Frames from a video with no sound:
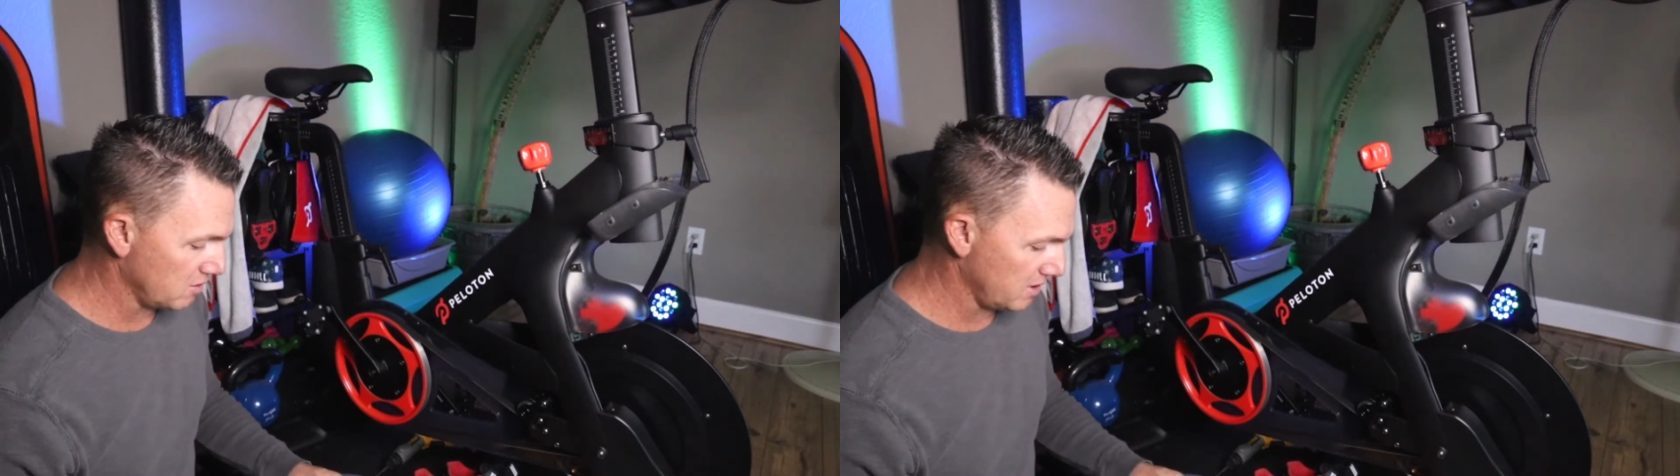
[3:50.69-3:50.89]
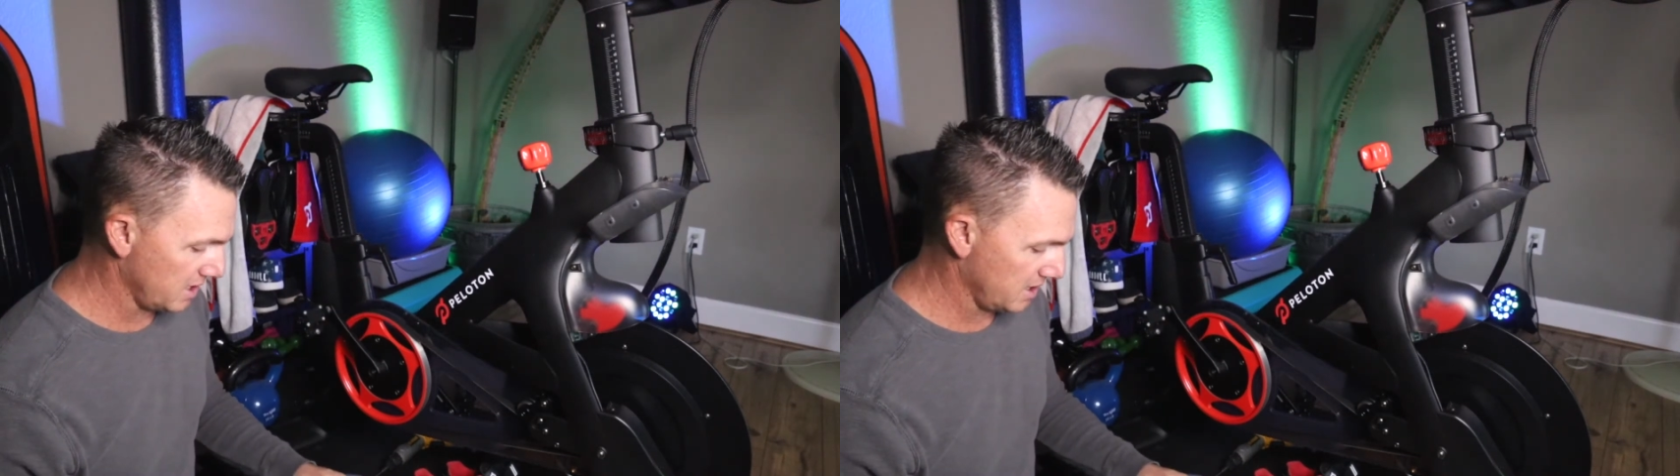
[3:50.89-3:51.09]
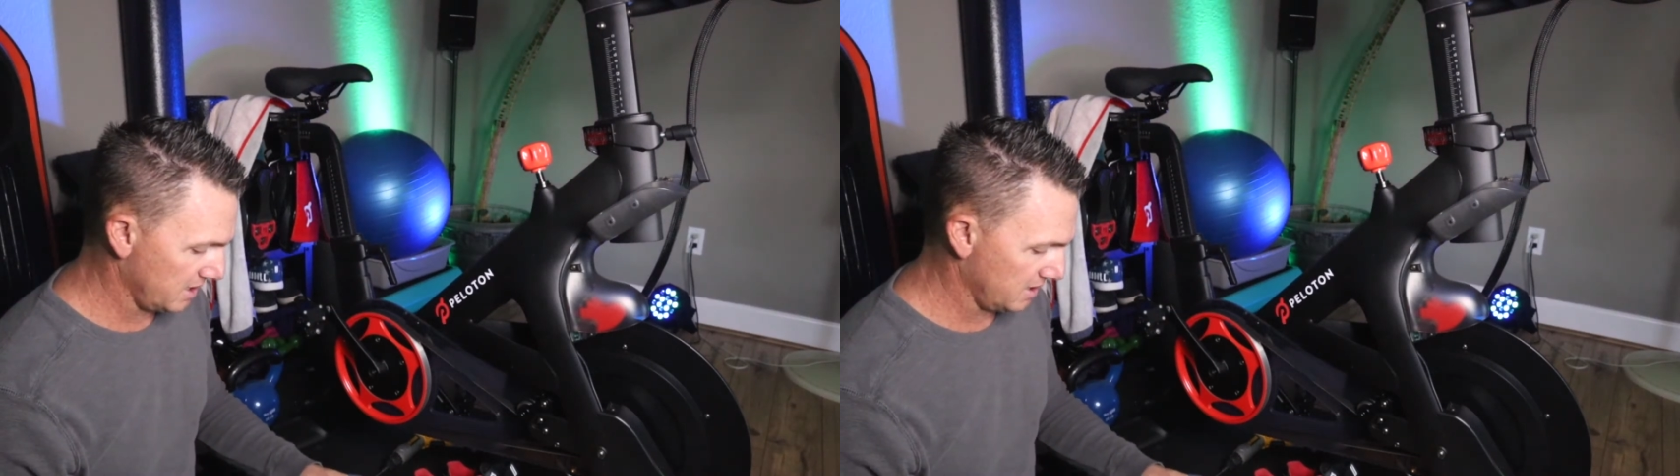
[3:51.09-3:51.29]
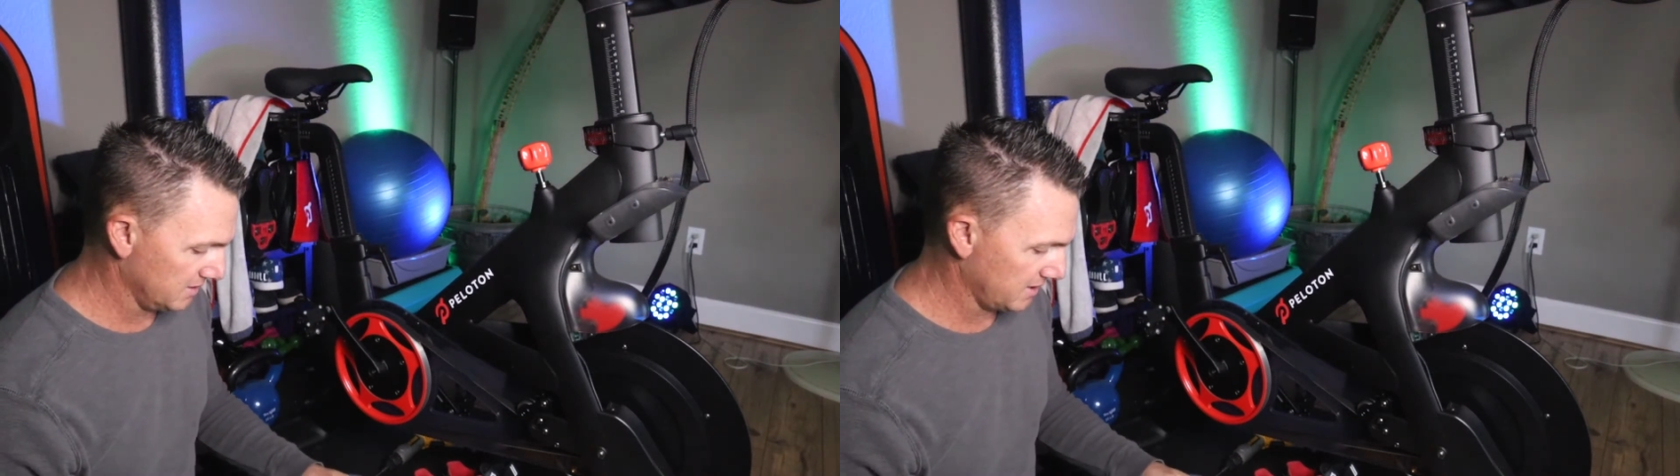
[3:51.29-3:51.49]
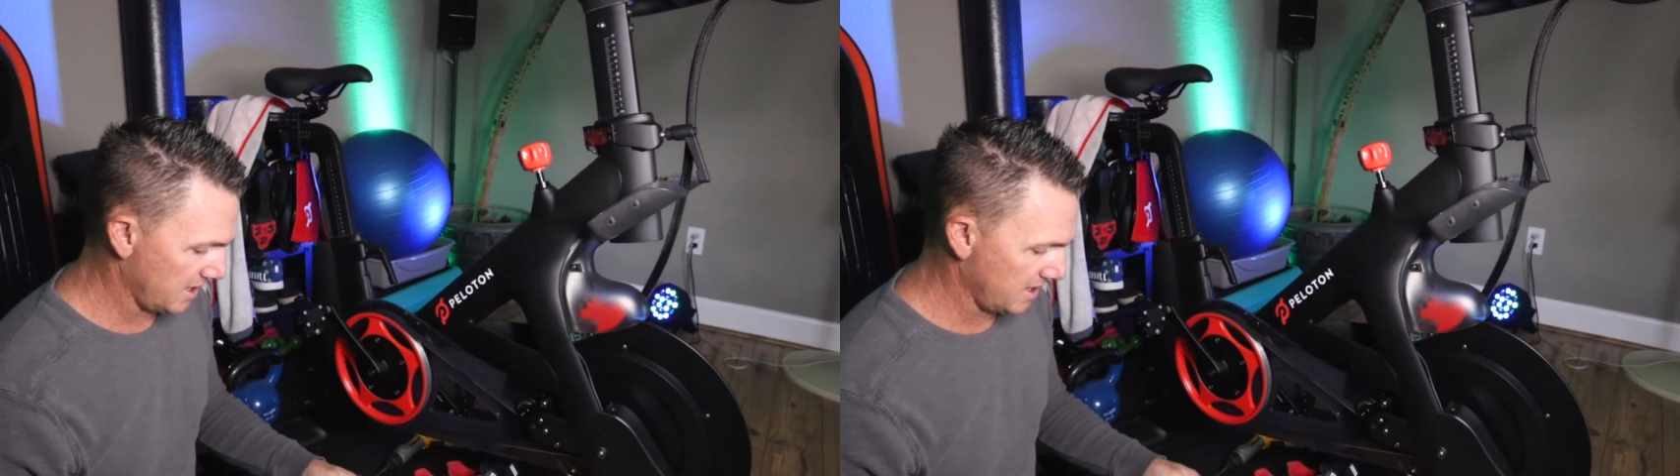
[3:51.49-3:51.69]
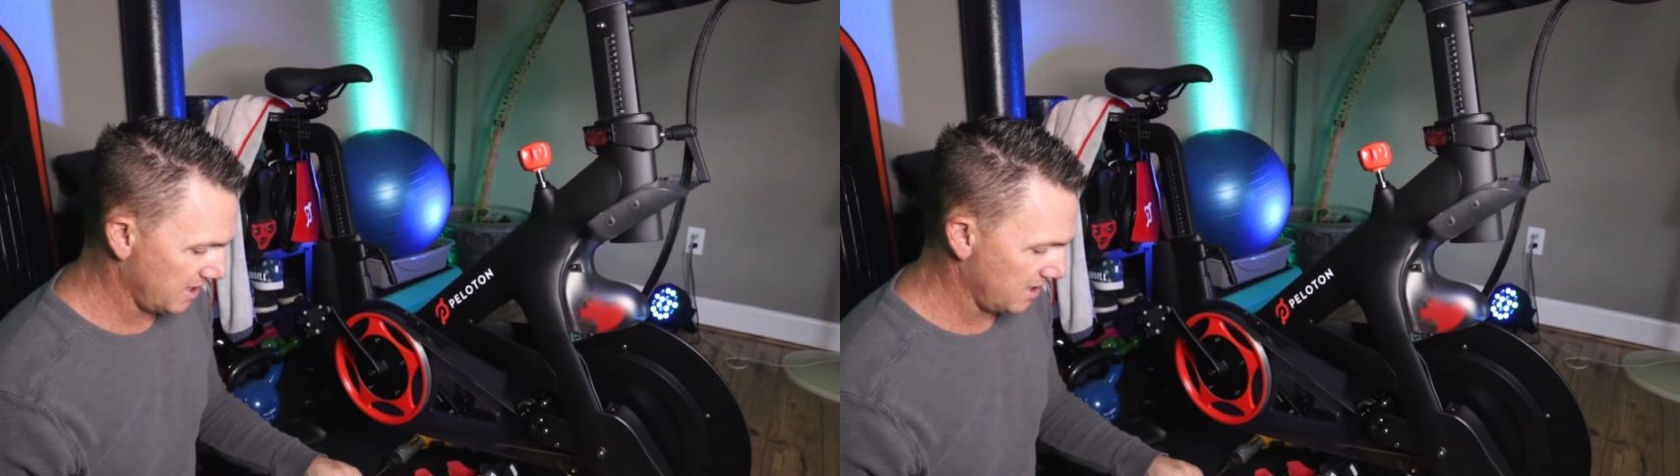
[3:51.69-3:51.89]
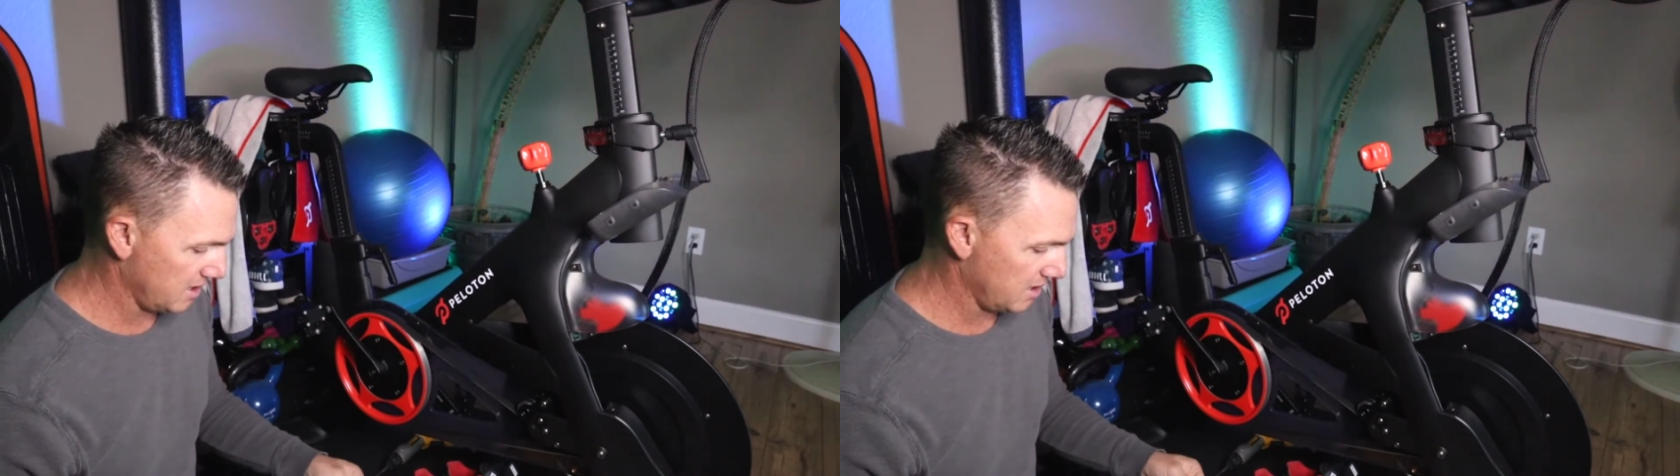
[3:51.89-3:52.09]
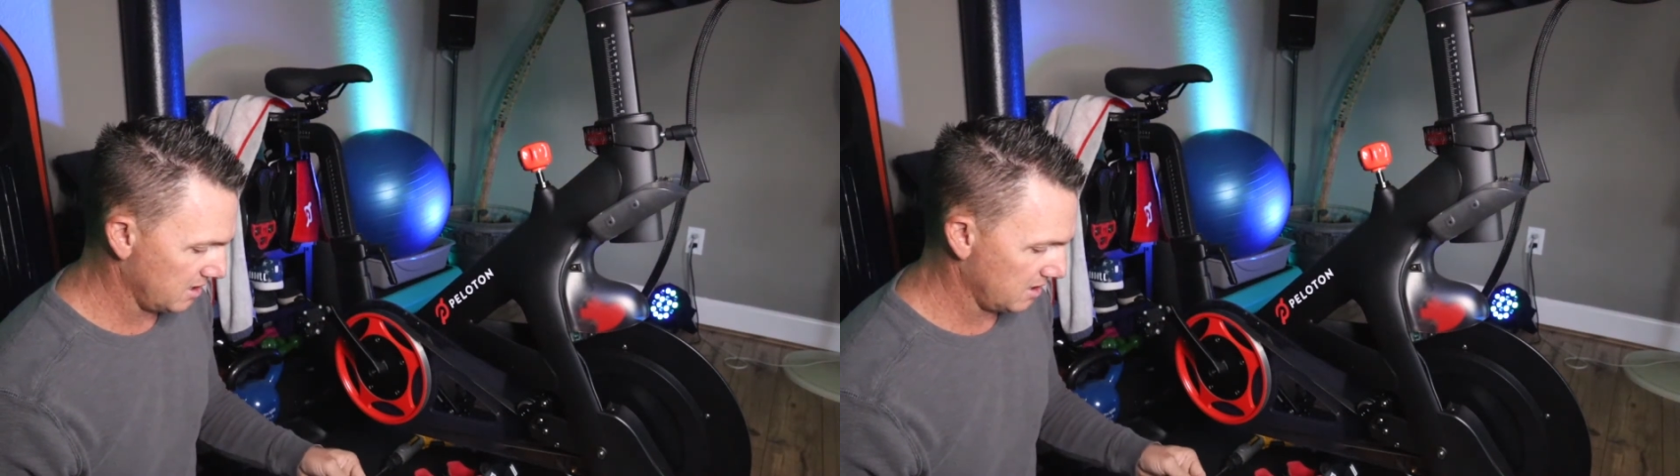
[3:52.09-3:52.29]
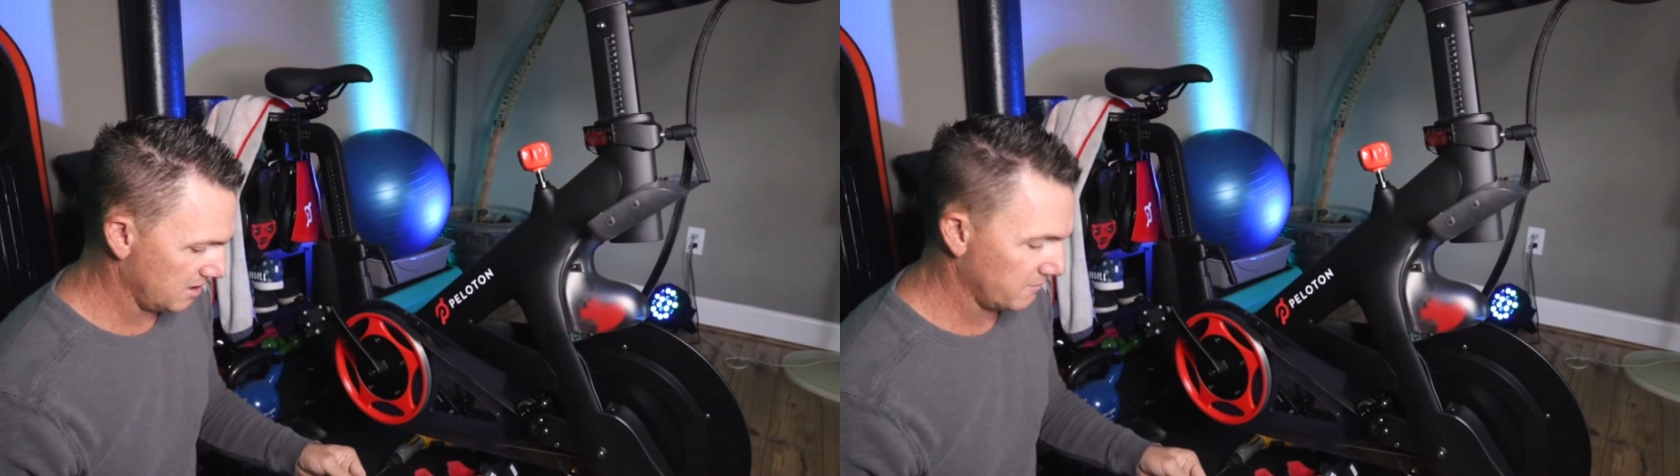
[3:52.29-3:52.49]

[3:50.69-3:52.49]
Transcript: It is a